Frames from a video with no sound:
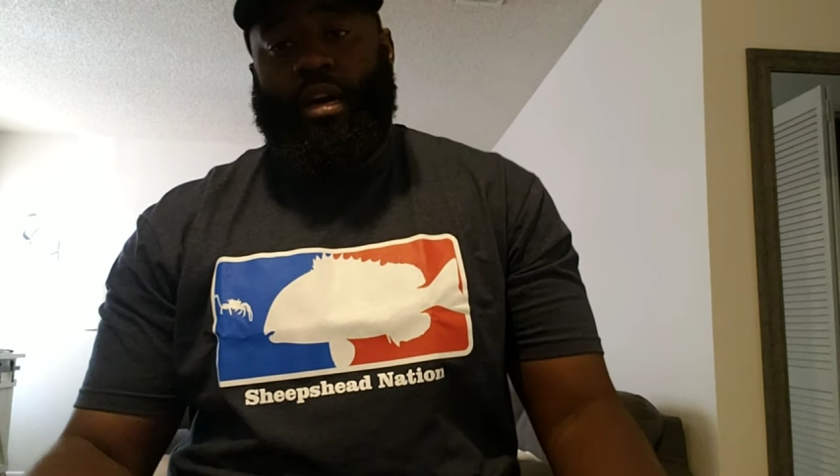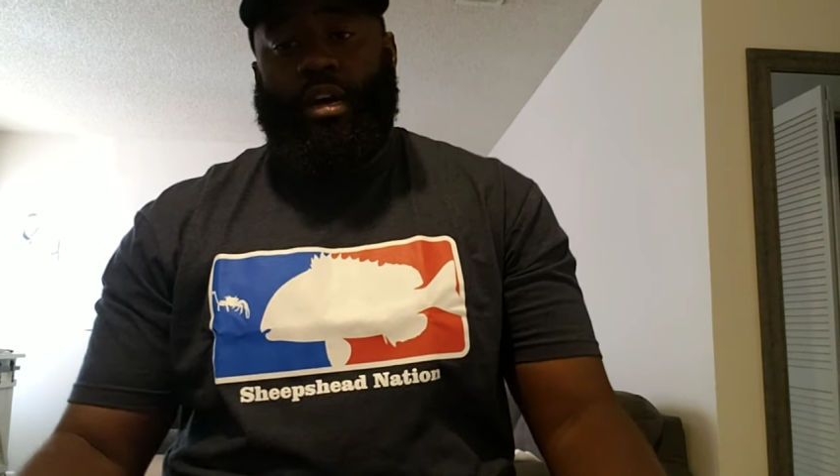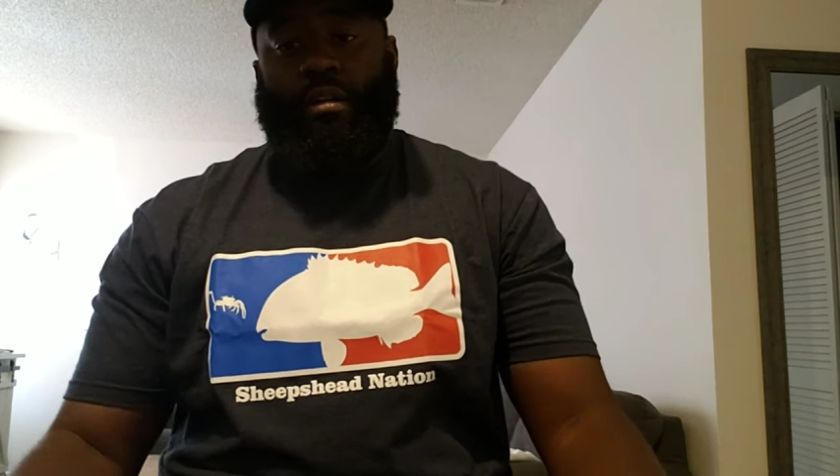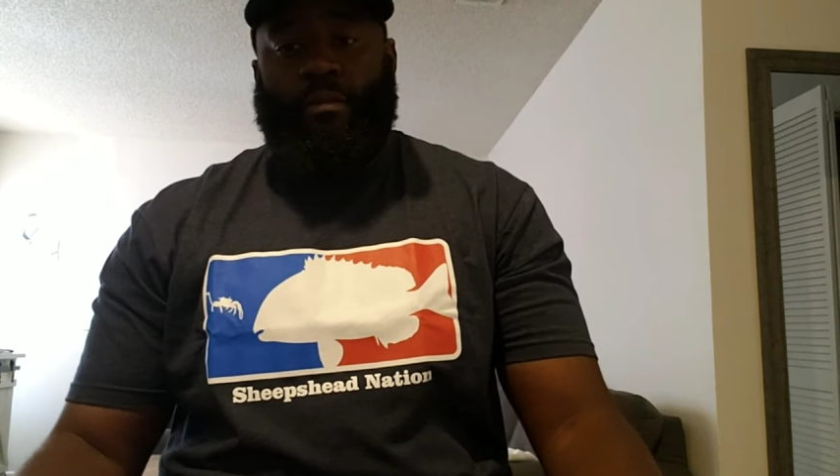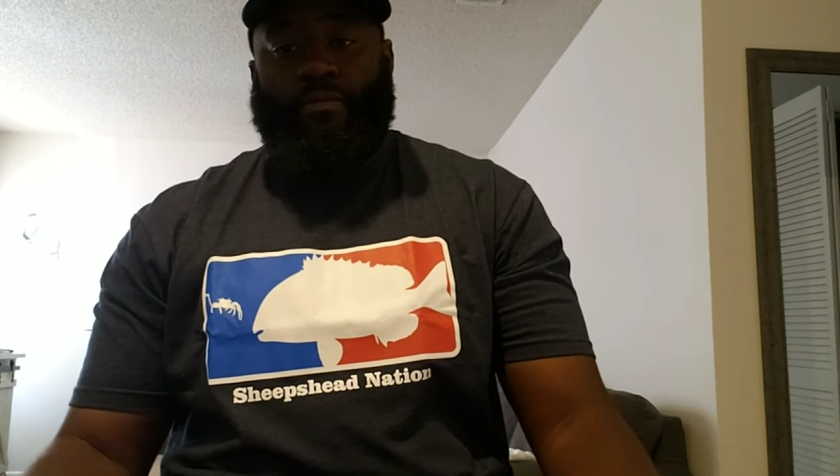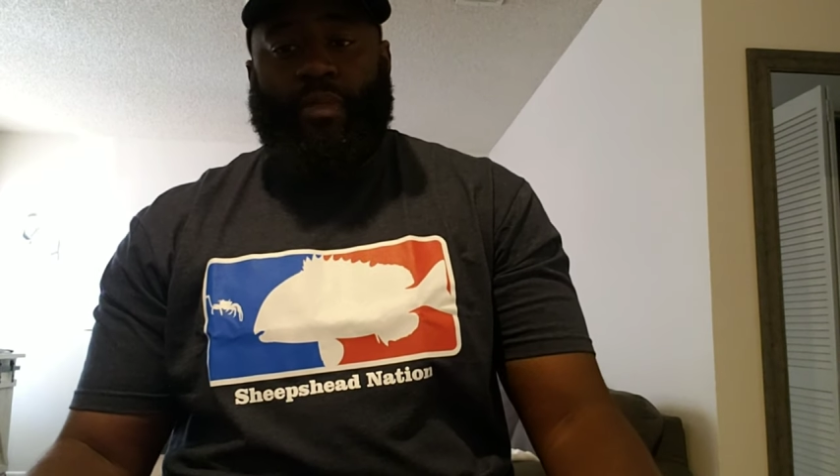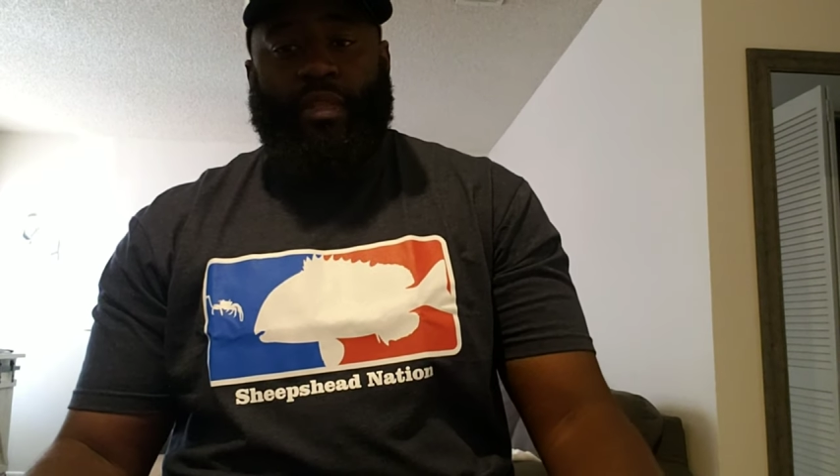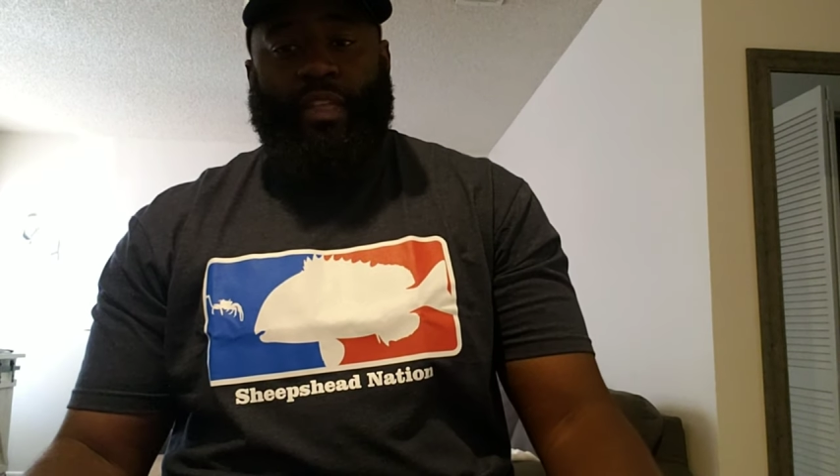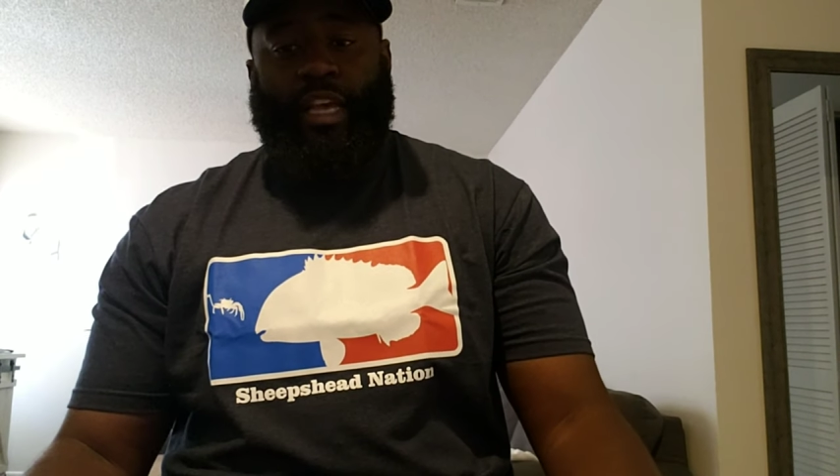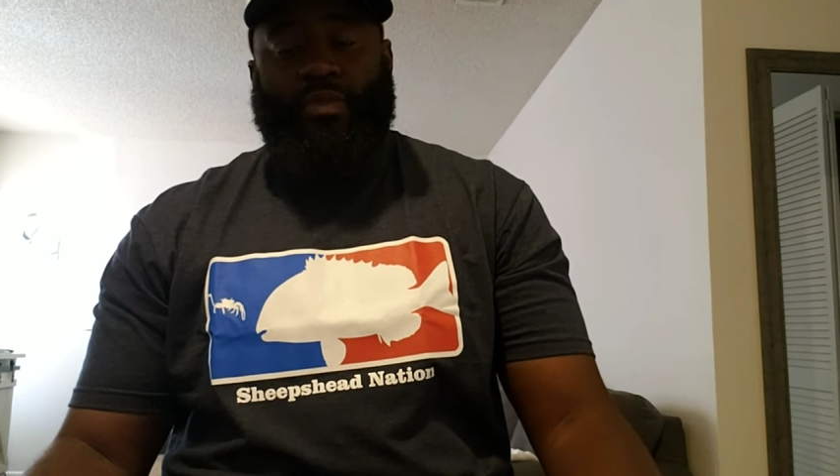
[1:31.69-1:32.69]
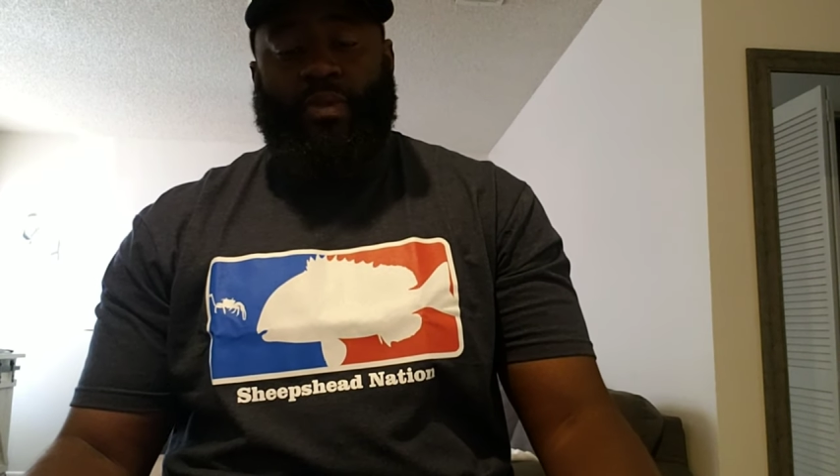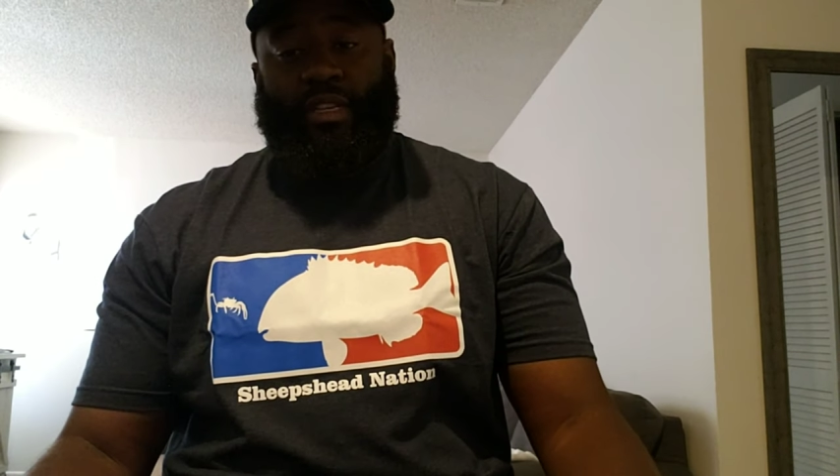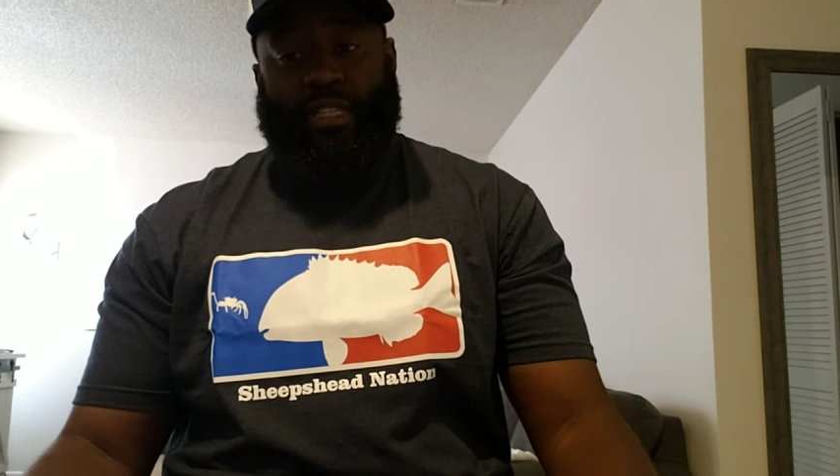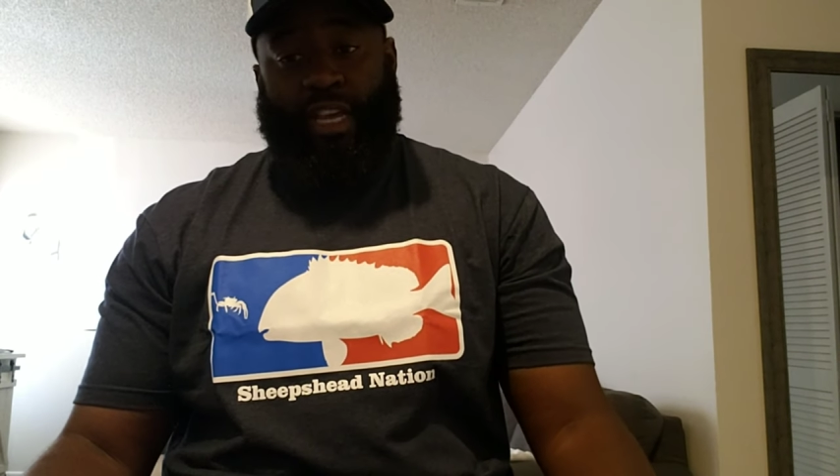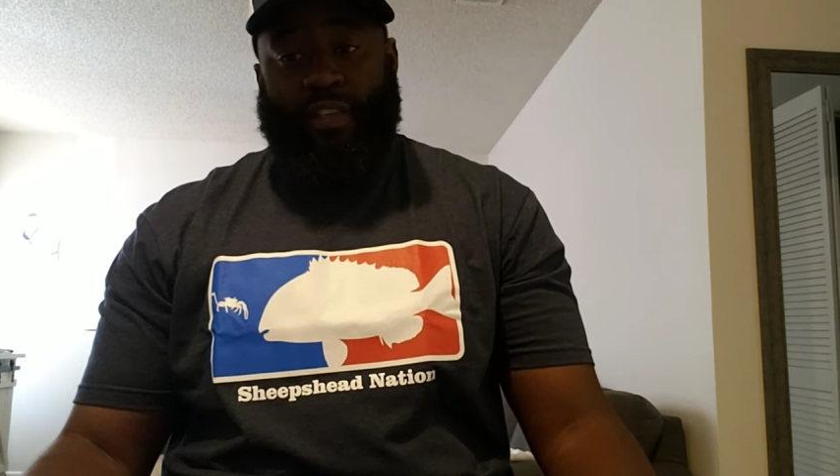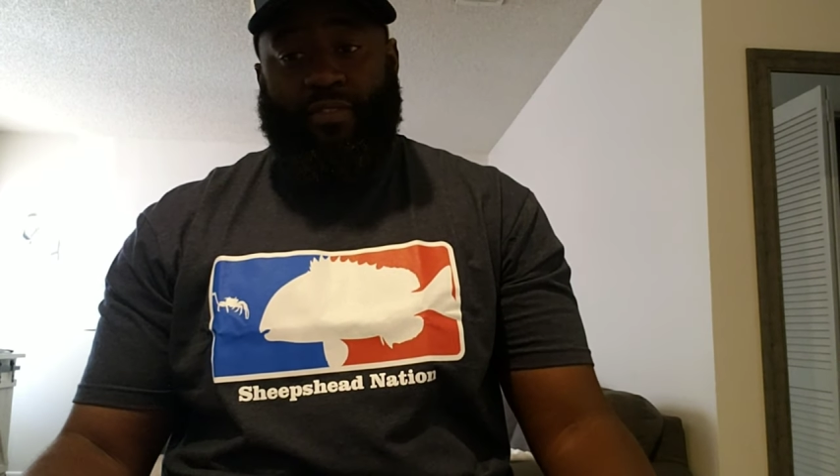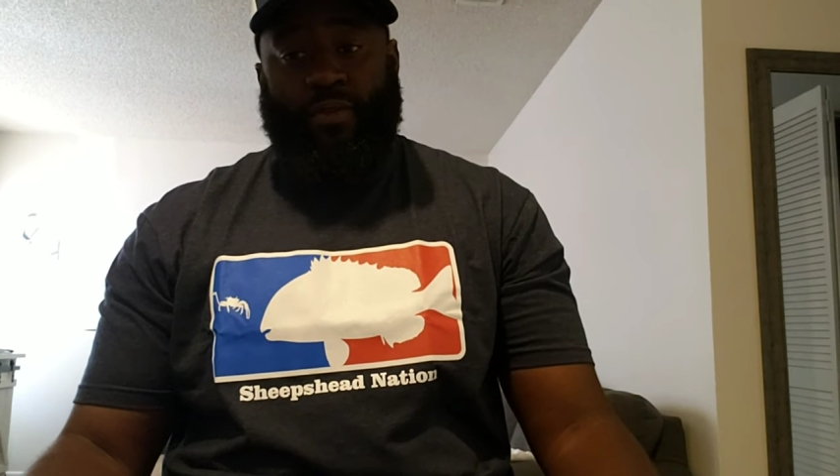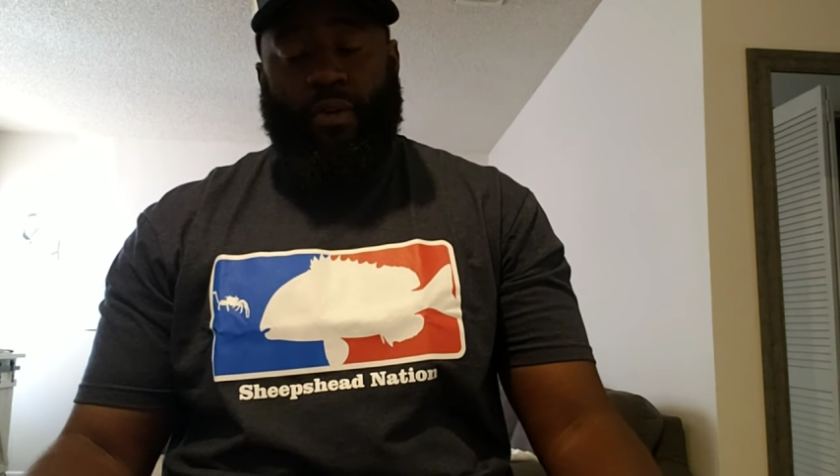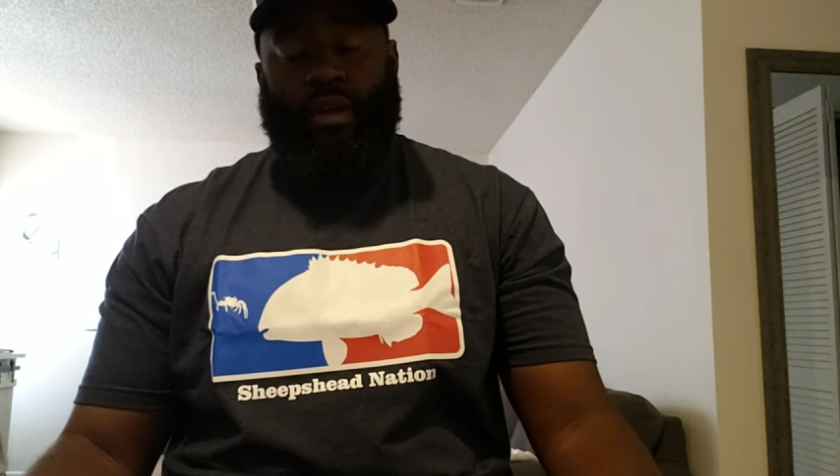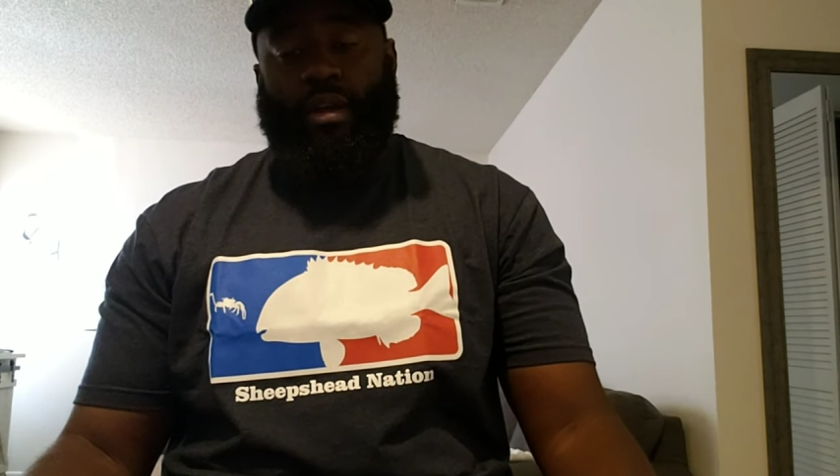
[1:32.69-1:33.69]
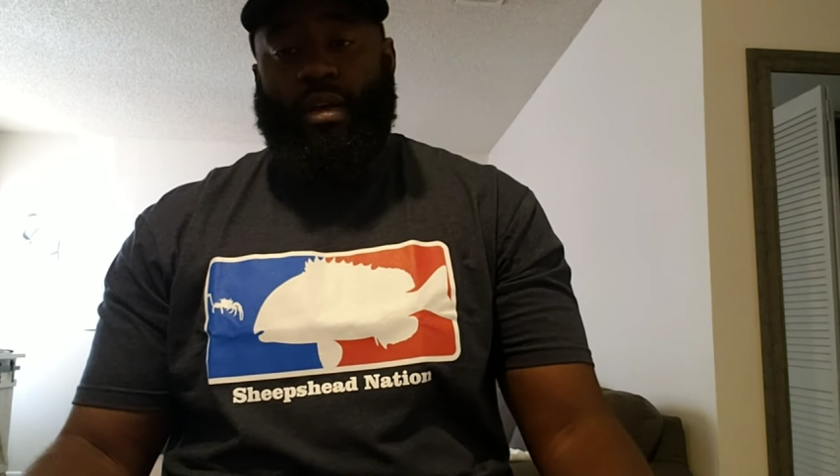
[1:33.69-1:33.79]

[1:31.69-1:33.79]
That's what it stands for.